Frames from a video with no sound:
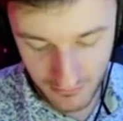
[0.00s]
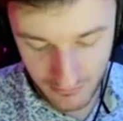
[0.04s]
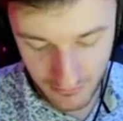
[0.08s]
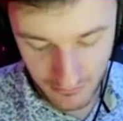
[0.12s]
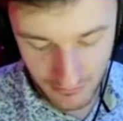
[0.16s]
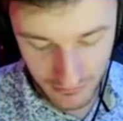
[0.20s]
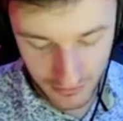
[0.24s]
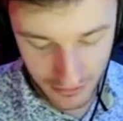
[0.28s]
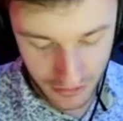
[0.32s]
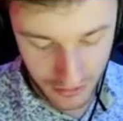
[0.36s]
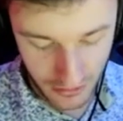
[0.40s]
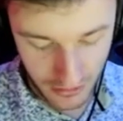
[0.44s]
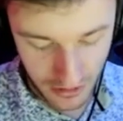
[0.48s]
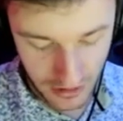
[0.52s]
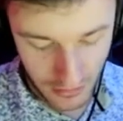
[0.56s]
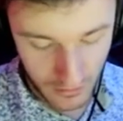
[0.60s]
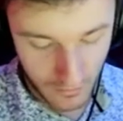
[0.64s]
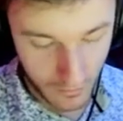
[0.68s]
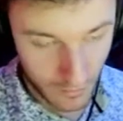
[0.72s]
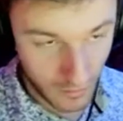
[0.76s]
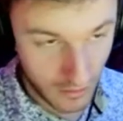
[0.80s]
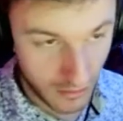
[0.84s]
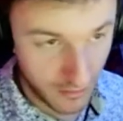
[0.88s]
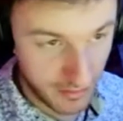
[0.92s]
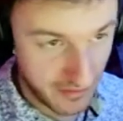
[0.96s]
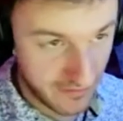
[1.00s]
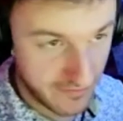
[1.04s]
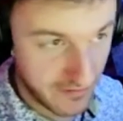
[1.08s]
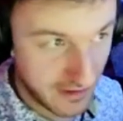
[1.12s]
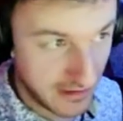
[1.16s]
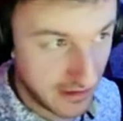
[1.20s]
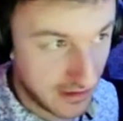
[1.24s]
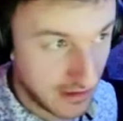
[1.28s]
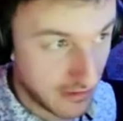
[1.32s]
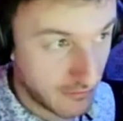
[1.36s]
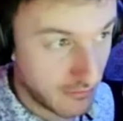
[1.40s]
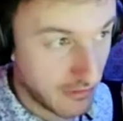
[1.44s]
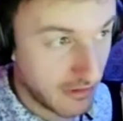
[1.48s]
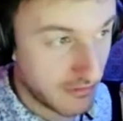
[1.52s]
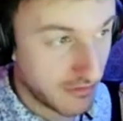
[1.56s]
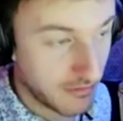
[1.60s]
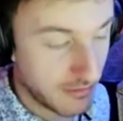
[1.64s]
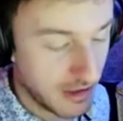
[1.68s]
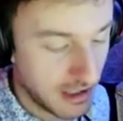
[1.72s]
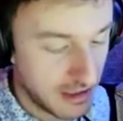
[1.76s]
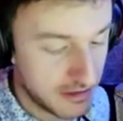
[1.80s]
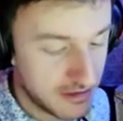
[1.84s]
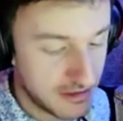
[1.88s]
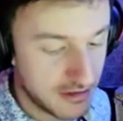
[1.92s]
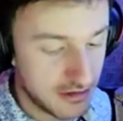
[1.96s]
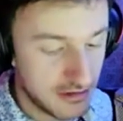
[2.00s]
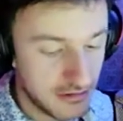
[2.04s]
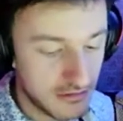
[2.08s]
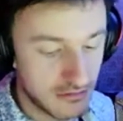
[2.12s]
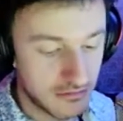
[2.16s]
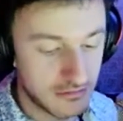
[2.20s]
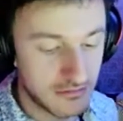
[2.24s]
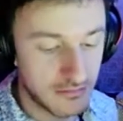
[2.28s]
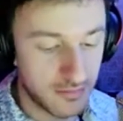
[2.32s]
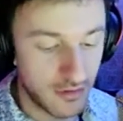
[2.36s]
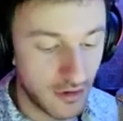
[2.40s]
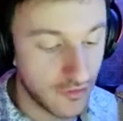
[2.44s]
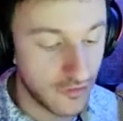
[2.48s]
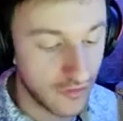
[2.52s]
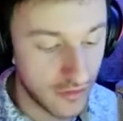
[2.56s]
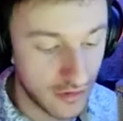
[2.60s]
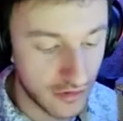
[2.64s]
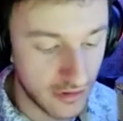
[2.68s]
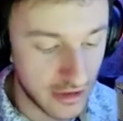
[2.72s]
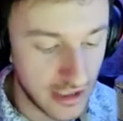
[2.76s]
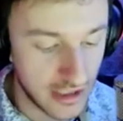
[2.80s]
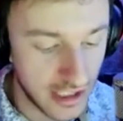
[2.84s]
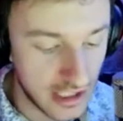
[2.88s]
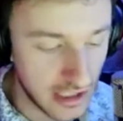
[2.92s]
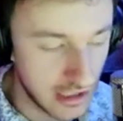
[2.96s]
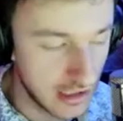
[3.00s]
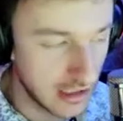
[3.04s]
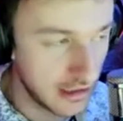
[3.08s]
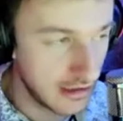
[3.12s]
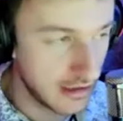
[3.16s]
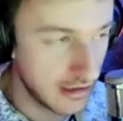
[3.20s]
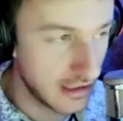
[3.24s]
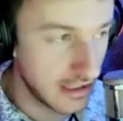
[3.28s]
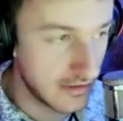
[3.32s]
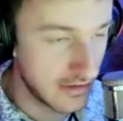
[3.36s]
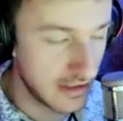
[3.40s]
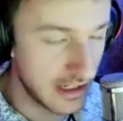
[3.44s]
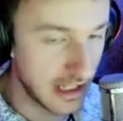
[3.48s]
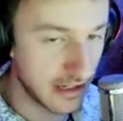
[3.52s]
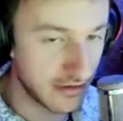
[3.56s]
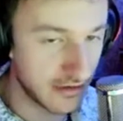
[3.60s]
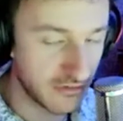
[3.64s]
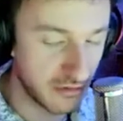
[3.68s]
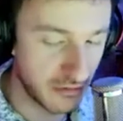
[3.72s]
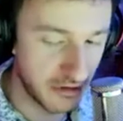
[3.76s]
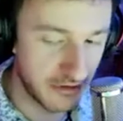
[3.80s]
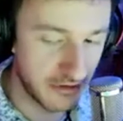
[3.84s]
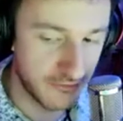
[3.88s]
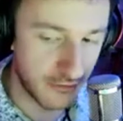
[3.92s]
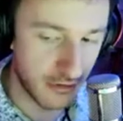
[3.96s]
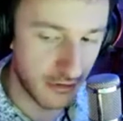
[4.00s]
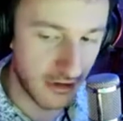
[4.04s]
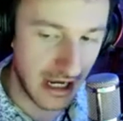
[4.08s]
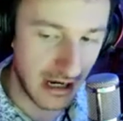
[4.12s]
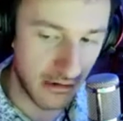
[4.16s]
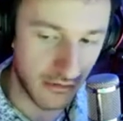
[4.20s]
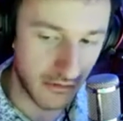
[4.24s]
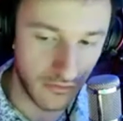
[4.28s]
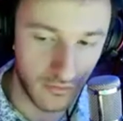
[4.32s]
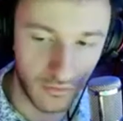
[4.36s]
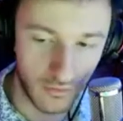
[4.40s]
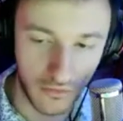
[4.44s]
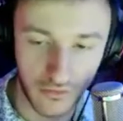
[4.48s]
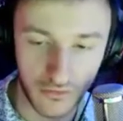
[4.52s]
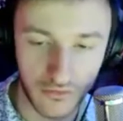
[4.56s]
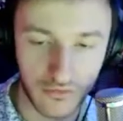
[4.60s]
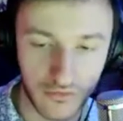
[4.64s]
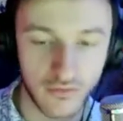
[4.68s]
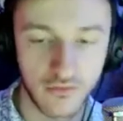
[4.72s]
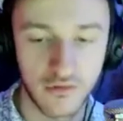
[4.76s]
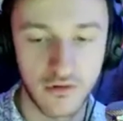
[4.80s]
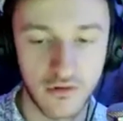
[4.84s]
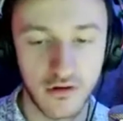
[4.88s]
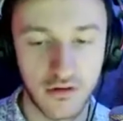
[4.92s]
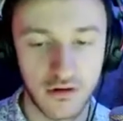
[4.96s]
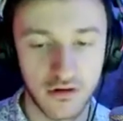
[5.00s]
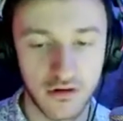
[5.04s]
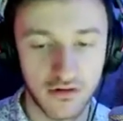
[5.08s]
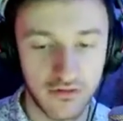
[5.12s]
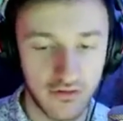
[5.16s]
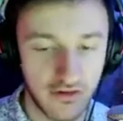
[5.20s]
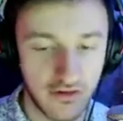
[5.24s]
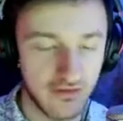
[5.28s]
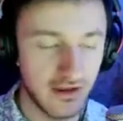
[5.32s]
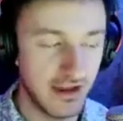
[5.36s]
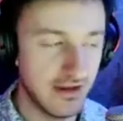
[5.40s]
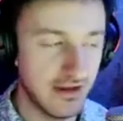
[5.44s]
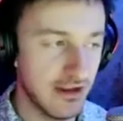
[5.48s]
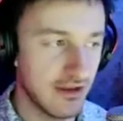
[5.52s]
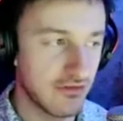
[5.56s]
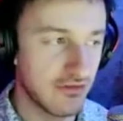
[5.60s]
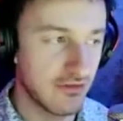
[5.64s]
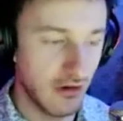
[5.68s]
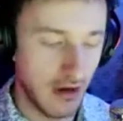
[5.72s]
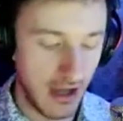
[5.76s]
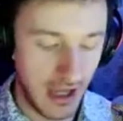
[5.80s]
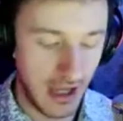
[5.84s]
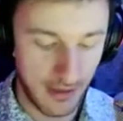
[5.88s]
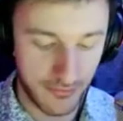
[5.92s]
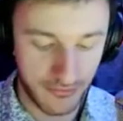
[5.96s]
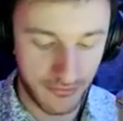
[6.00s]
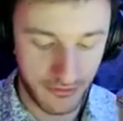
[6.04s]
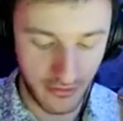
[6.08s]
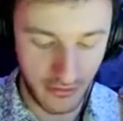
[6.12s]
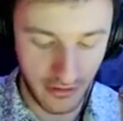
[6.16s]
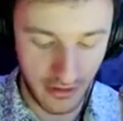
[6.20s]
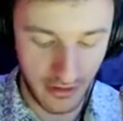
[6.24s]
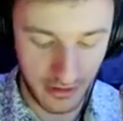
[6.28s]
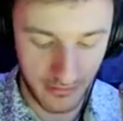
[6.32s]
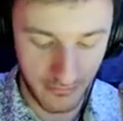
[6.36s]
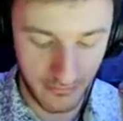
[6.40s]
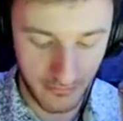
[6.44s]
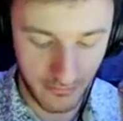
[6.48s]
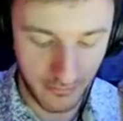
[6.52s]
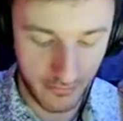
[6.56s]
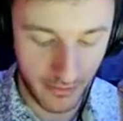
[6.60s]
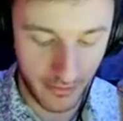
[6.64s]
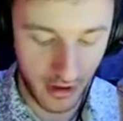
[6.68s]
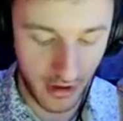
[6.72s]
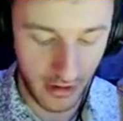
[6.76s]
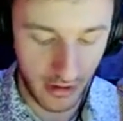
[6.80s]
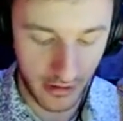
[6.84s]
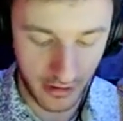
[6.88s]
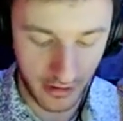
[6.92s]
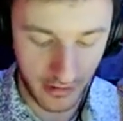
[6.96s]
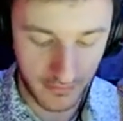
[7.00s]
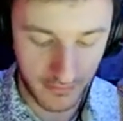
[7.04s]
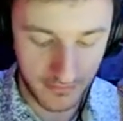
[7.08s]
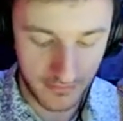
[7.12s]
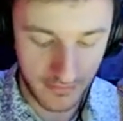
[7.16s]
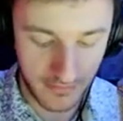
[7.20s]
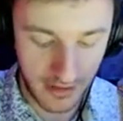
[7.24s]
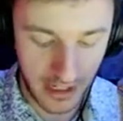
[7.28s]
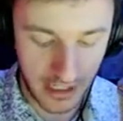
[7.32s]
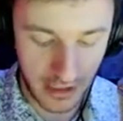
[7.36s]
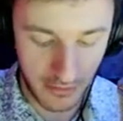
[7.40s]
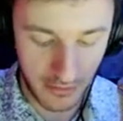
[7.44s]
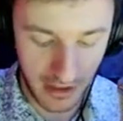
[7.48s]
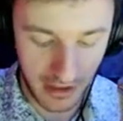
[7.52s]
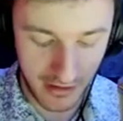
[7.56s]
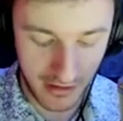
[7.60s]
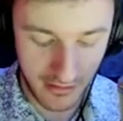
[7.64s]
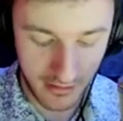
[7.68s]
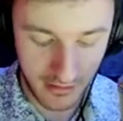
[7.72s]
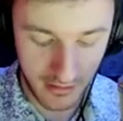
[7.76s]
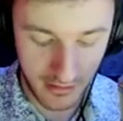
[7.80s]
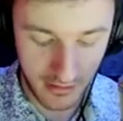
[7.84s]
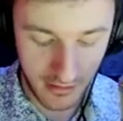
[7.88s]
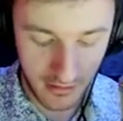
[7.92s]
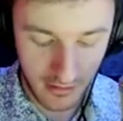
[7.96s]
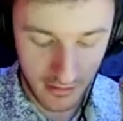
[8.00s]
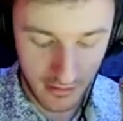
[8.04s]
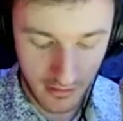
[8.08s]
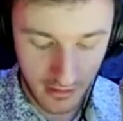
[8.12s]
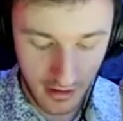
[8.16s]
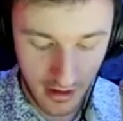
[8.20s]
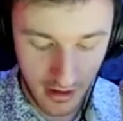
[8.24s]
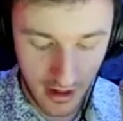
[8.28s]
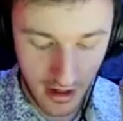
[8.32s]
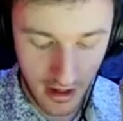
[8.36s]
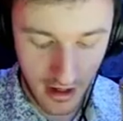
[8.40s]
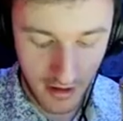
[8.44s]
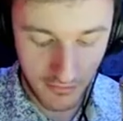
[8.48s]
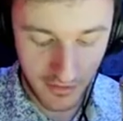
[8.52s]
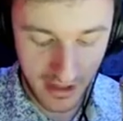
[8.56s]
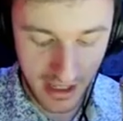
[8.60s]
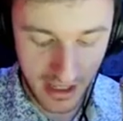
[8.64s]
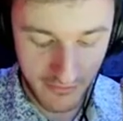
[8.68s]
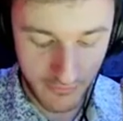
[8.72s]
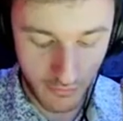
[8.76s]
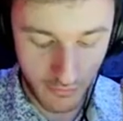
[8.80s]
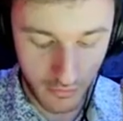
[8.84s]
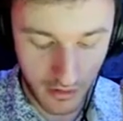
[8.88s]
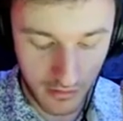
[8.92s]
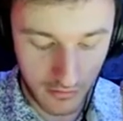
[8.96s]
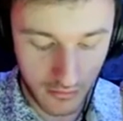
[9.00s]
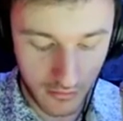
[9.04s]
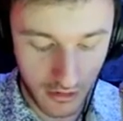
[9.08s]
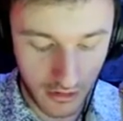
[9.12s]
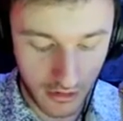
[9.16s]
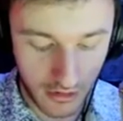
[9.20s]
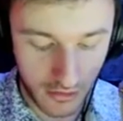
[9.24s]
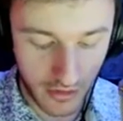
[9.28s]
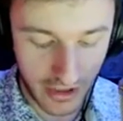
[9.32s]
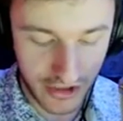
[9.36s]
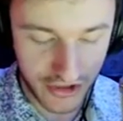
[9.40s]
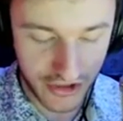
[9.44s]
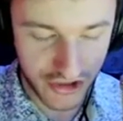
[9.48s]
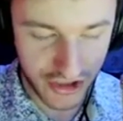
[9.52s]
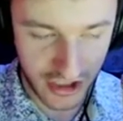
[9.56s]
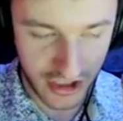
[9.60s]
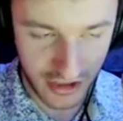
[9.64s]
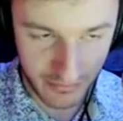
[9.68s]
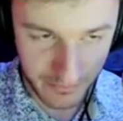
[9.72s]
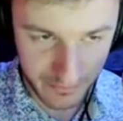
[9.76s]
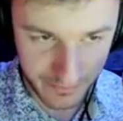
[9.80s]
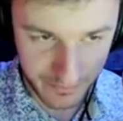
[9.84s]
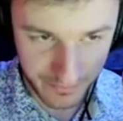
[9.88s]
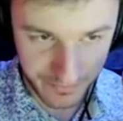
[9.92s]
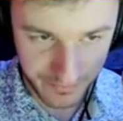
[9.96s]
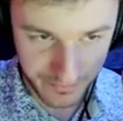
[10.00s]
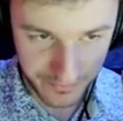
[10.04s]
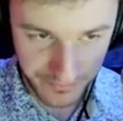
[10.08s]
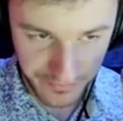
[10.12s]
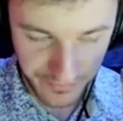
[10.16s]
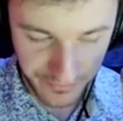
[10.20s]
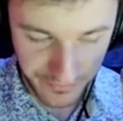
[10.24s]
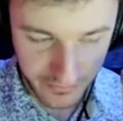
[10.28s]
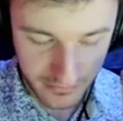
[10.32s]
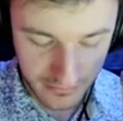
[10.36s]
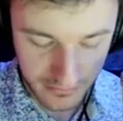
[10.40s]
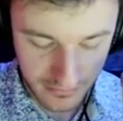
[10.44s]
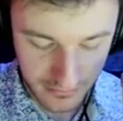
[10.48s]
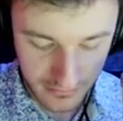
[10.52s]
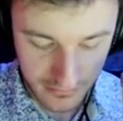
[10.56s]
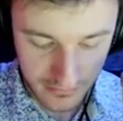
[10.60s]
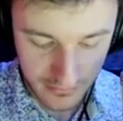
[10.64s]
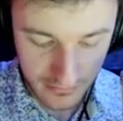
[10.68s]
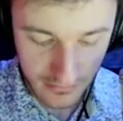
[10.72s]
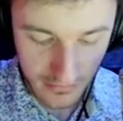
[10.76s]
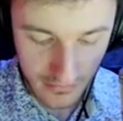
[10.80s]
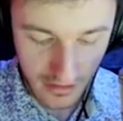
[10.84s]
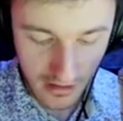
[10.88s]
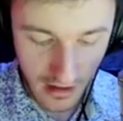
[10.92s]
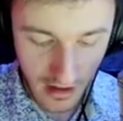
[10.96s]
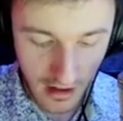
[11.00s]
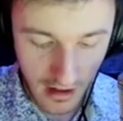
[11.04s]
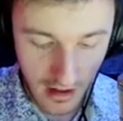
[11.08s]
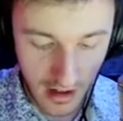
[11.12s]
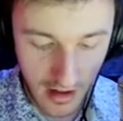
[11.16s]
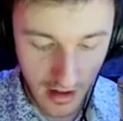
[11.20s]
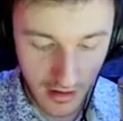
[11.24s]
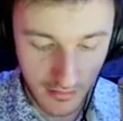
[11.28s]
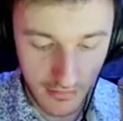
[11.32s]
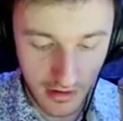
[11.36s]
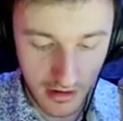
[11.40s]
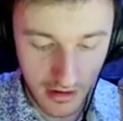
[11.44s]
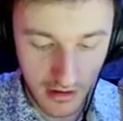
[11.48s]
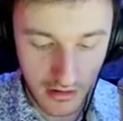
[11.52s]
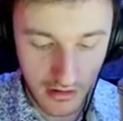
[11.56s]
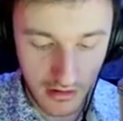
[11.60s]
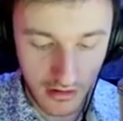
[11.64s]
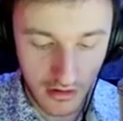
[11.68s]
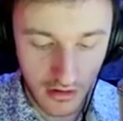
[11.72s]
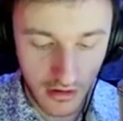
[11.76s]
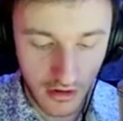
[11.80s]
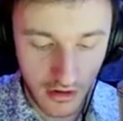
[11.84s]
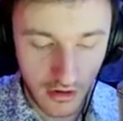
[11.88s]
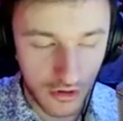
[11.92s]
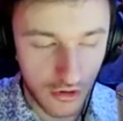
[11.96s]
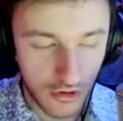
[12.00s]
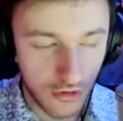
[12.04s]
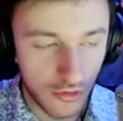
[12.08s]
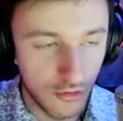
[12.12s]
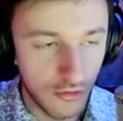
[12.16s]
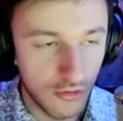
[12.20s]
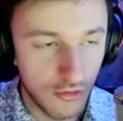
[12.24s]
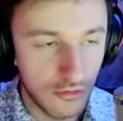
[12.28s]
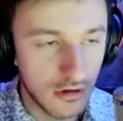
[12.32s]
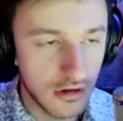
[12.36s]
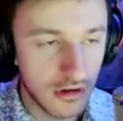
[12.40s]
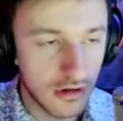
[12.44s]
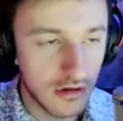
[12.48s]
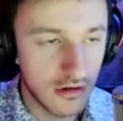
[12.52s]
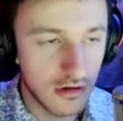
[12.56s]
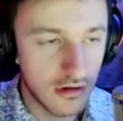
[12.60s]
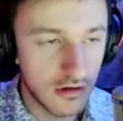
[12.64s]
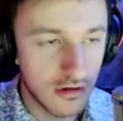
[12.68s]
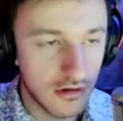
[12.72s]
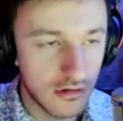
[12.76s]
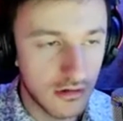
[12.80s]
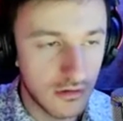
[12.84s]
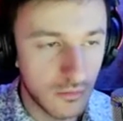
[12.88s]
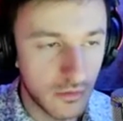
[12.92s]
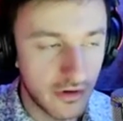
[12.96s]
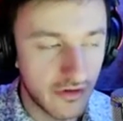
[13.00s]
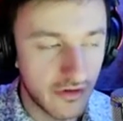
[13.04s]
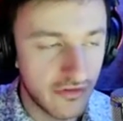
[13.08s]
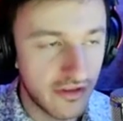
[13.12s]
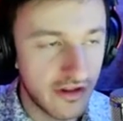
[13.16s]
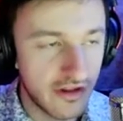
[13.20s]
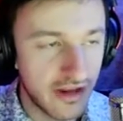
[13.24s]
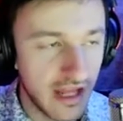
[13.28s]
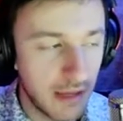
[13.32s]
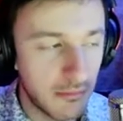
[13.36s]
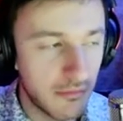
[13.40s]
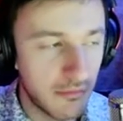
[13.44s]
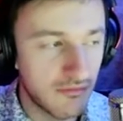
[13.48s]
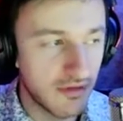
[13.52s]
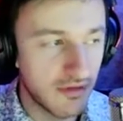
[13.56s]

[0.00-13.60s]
Julian will be sending his resume to you personally in the next 24 hours, Woos, because these ideas are absolutely baller. Anyway, we have one more question. What is the name of the